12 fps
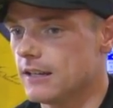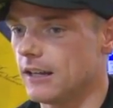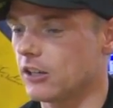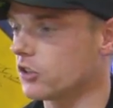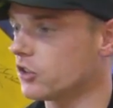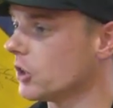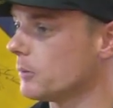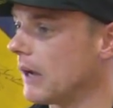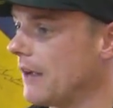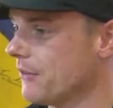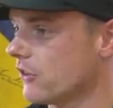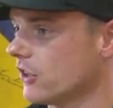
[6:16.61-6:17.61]
I go to
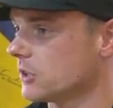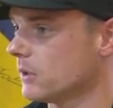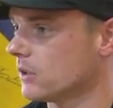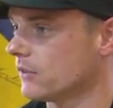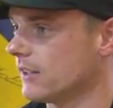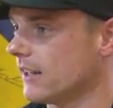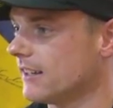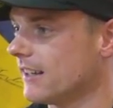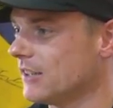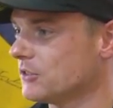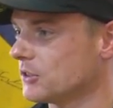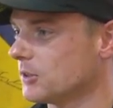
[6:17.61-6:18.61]
Dubai for Christmas for 10
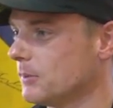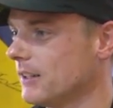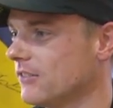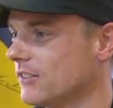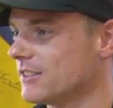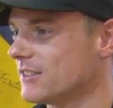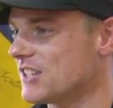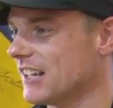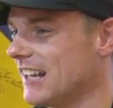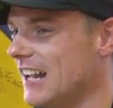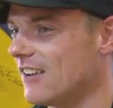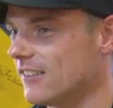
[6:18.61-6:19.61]
days, just a bit of a
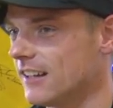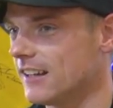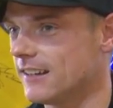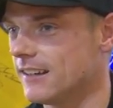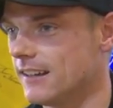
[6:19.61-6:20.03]
chill out, and then